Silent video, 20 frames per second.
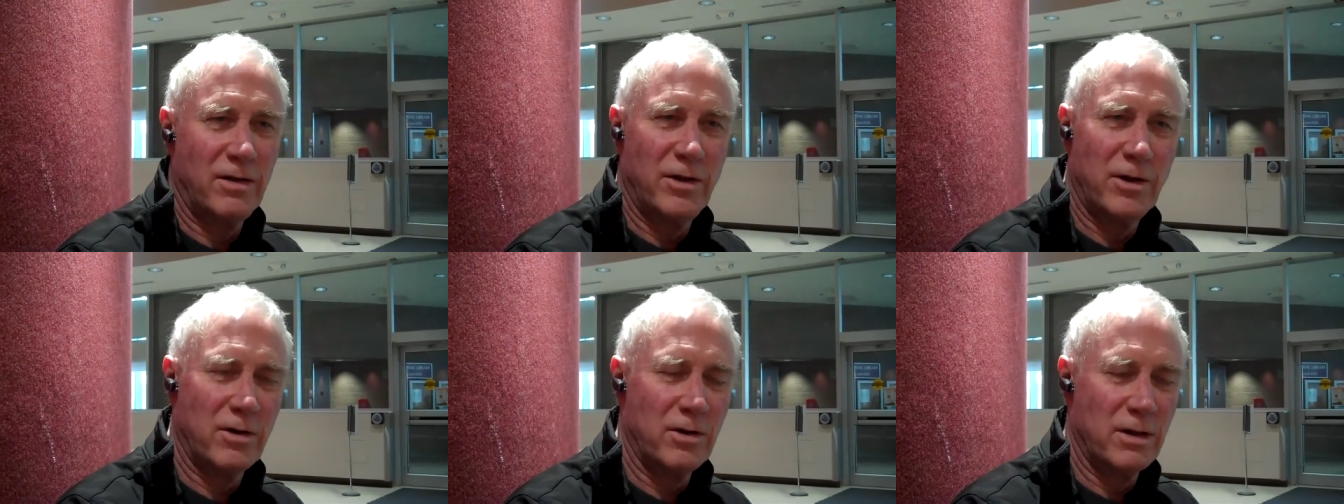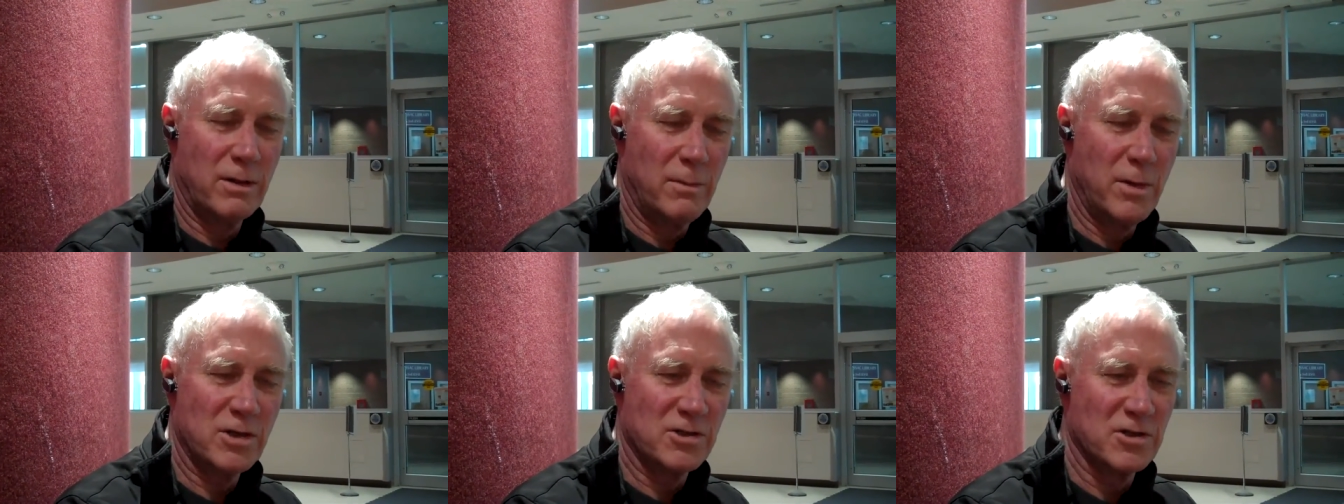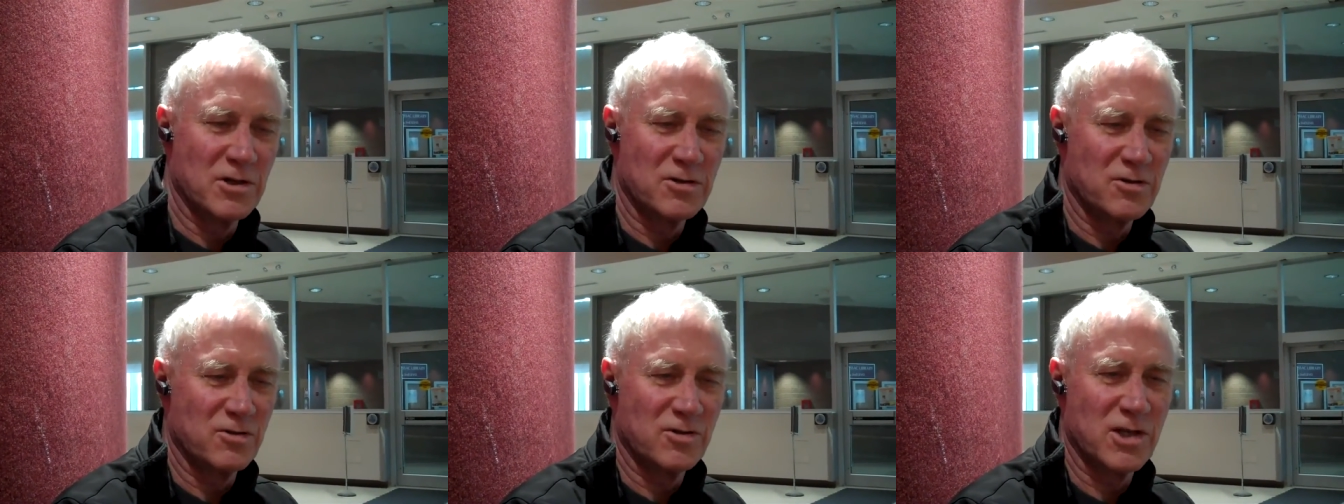they're in the
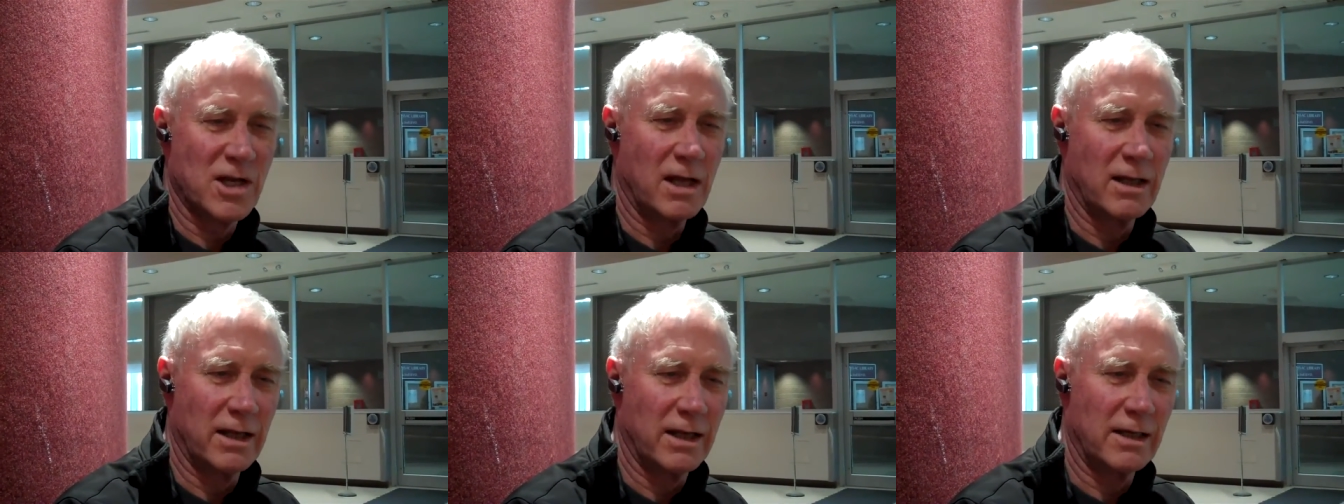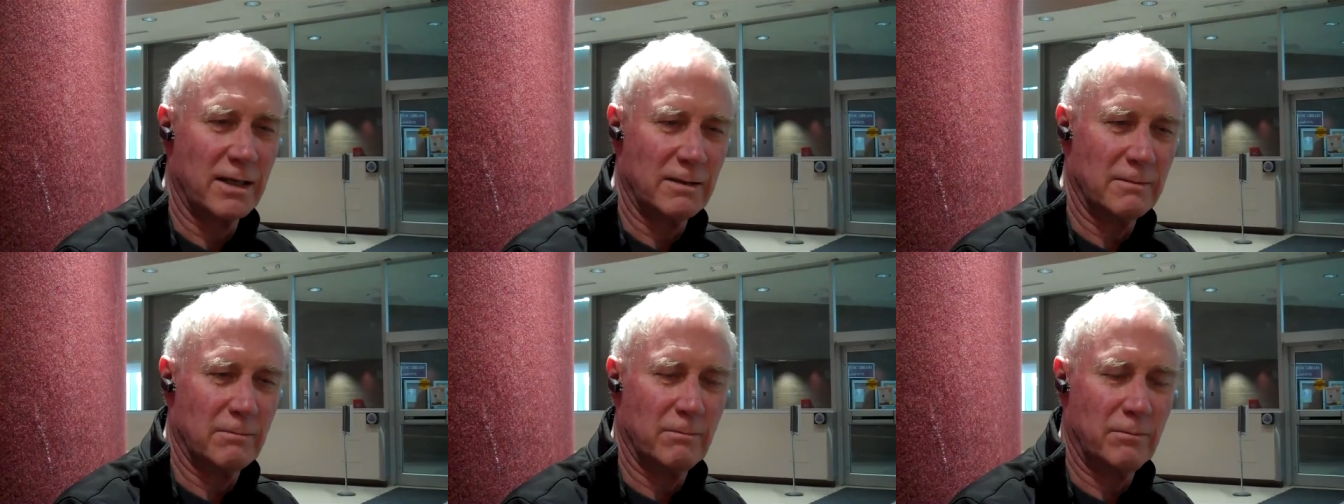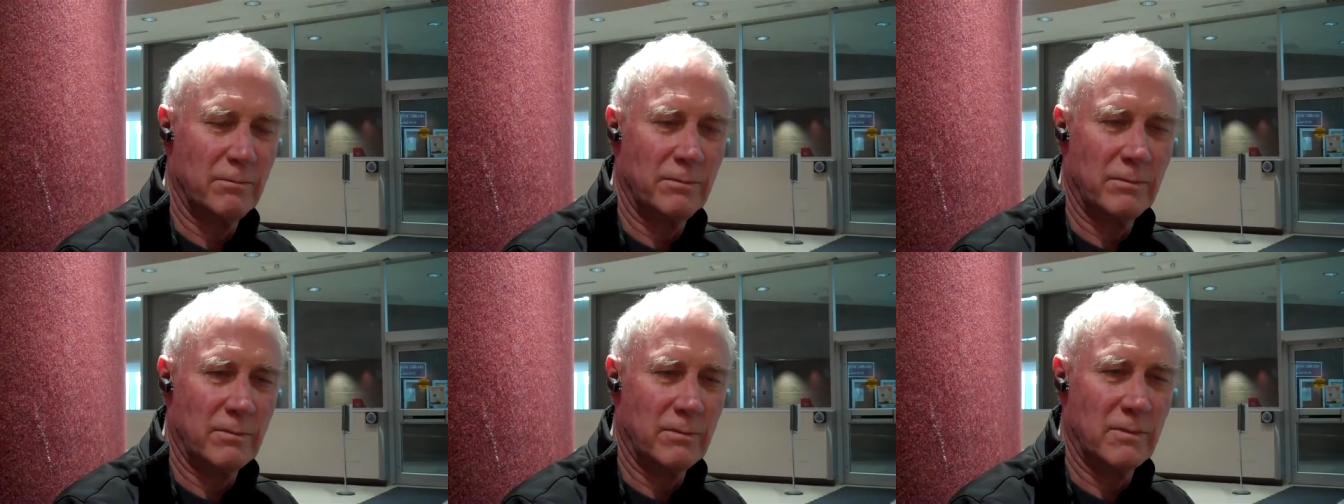business of selling
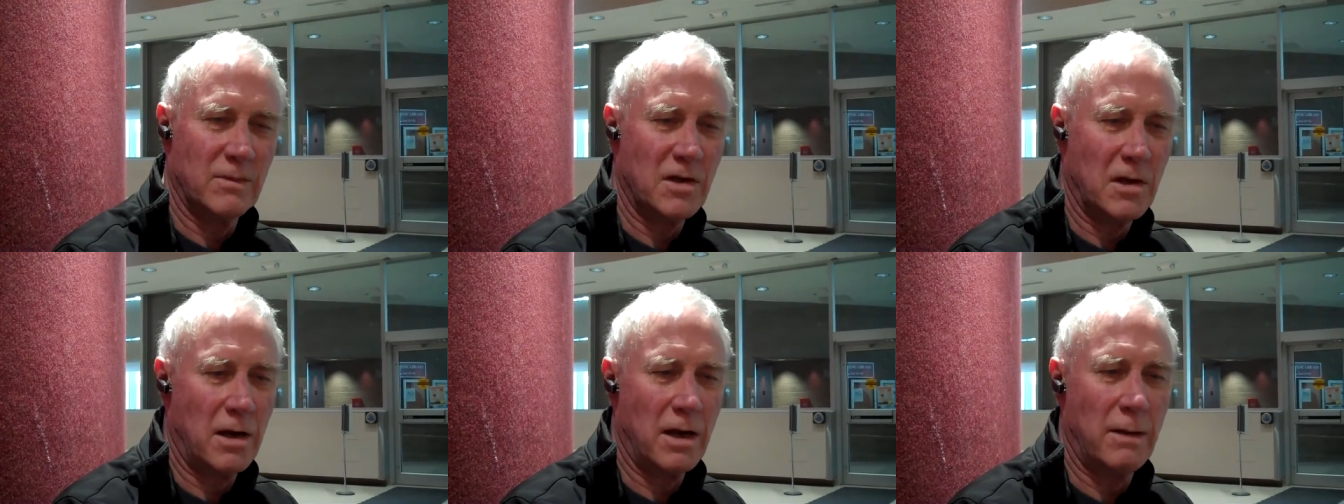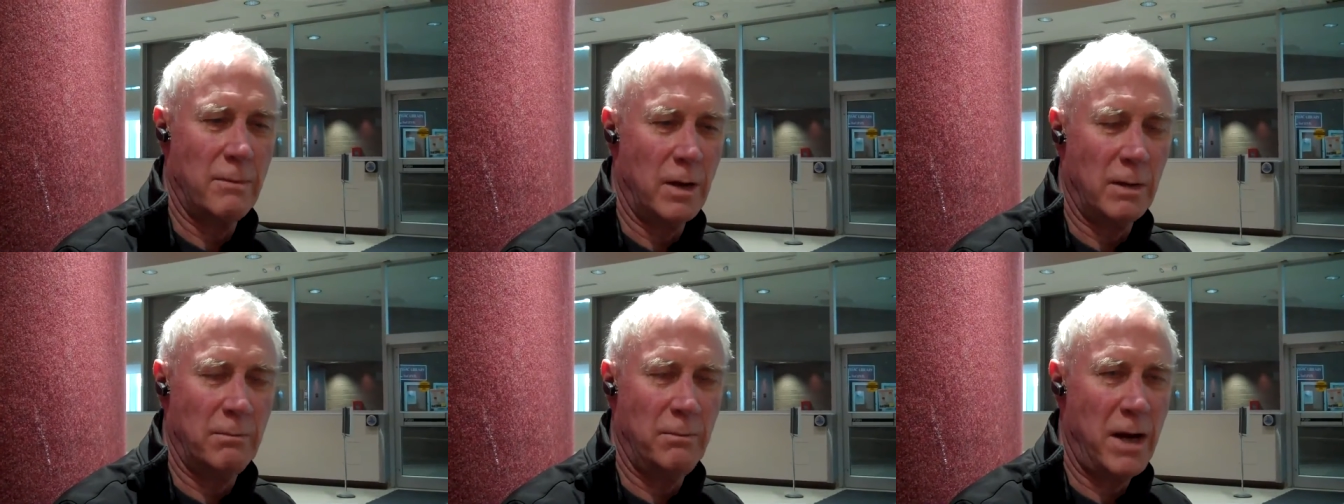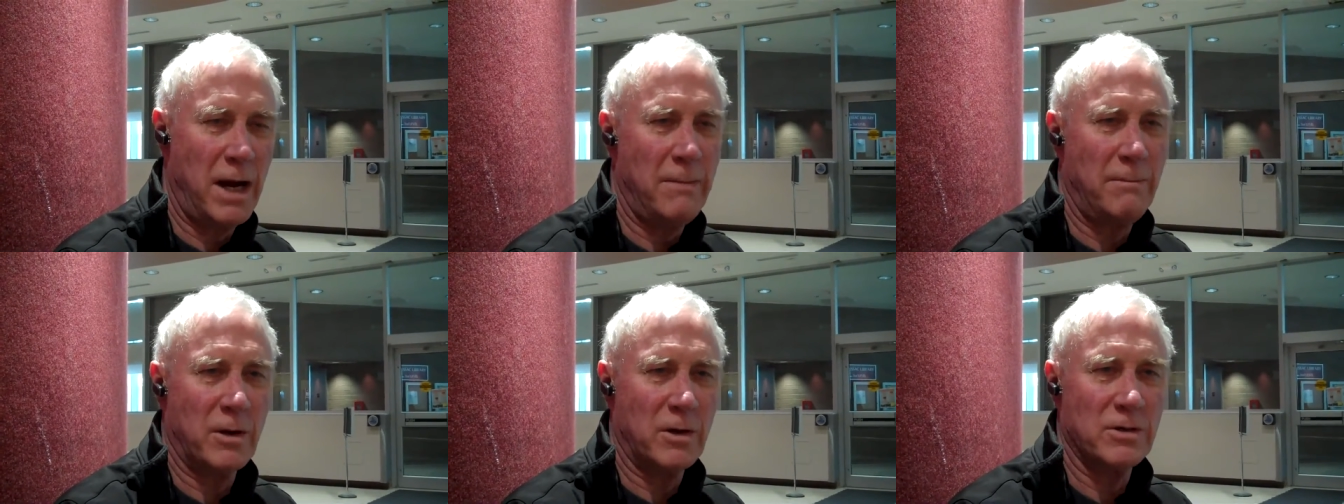time in
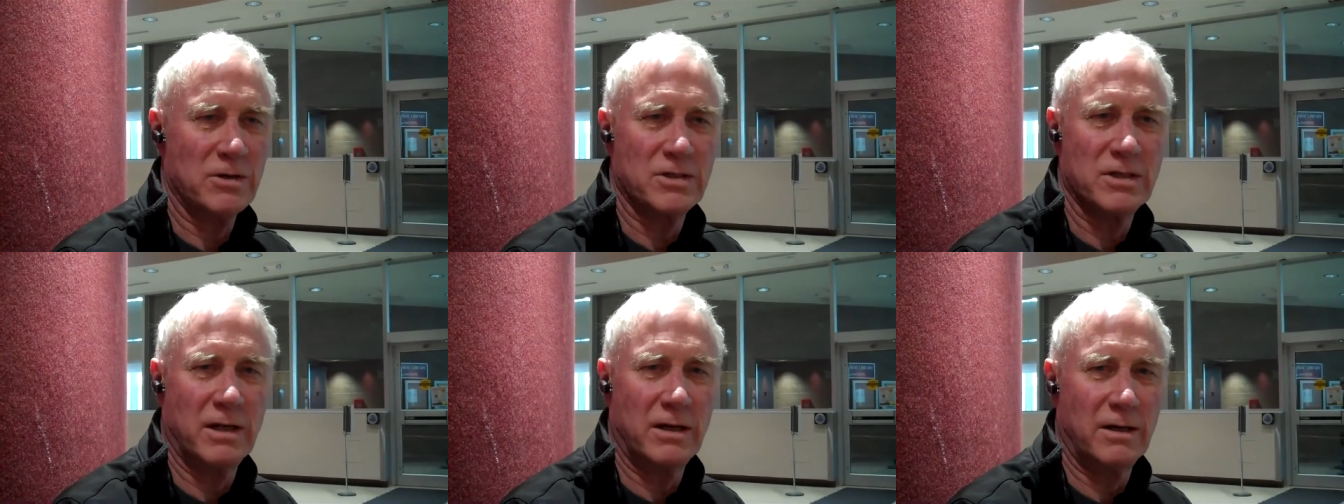papers.